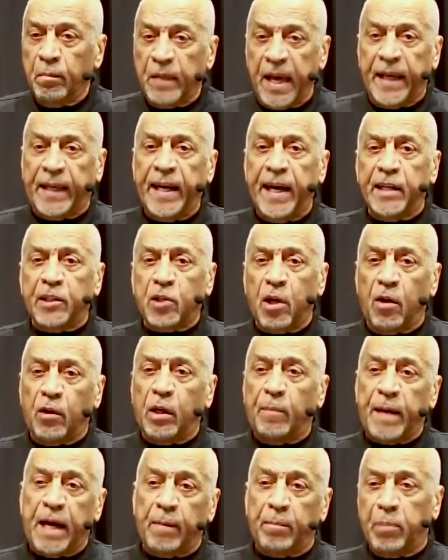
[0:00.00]
They can't
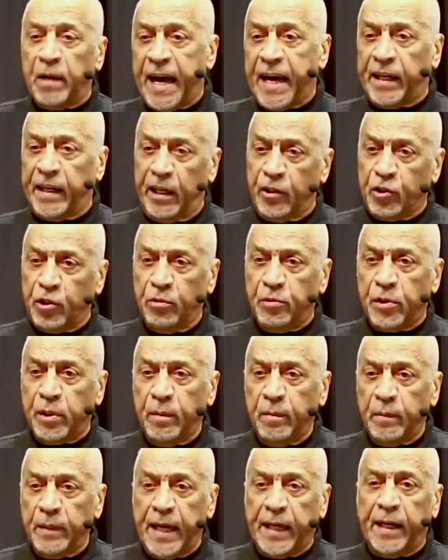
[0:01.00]
talk about black issues.
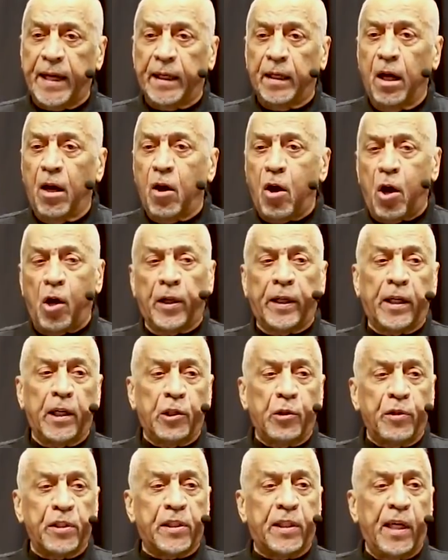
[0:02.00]
All they're going
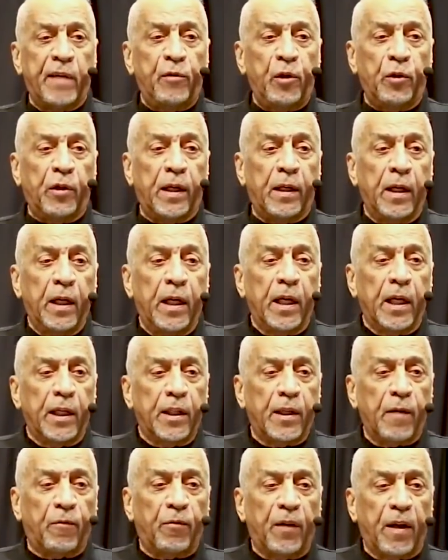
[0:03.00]
to do is give you
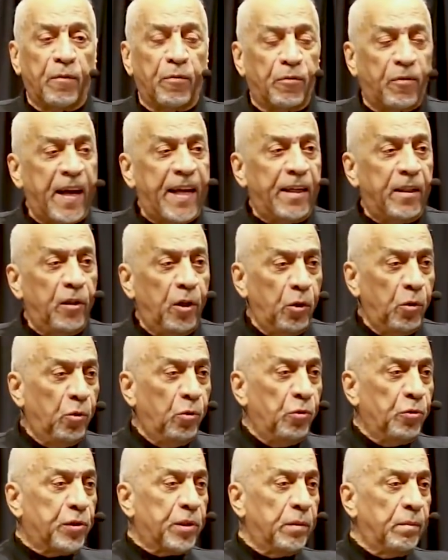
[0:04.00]
the fake
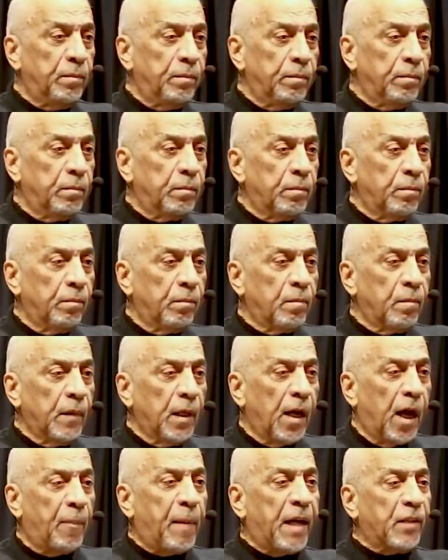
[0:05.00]
news
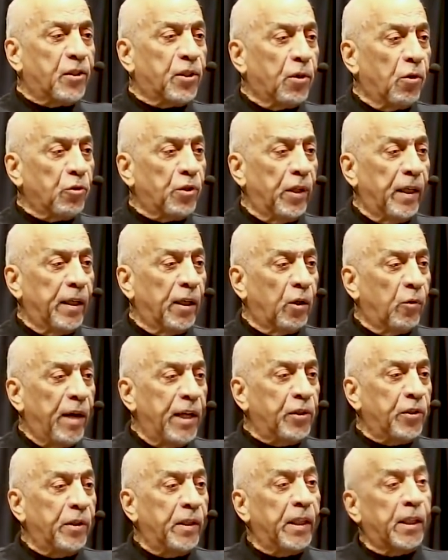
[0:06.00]
about social
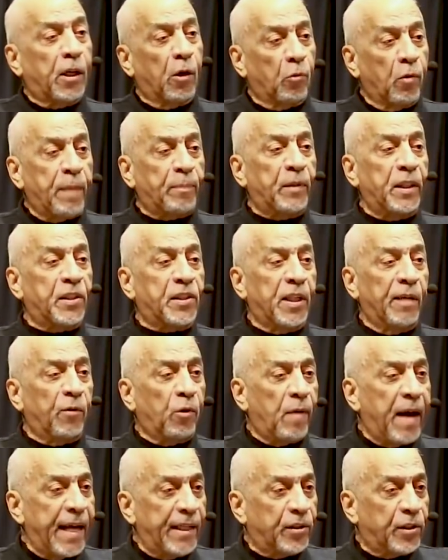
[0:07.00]
integration and corrupted
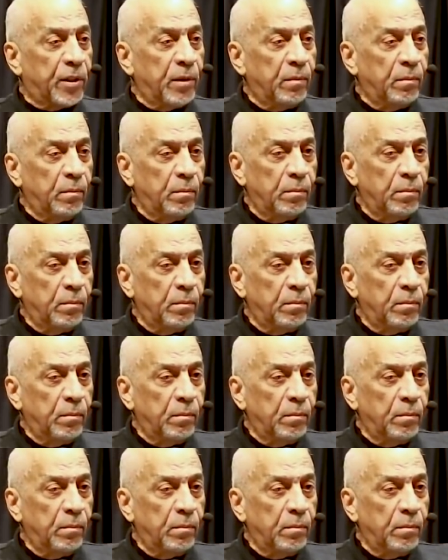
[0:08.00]
civil rights.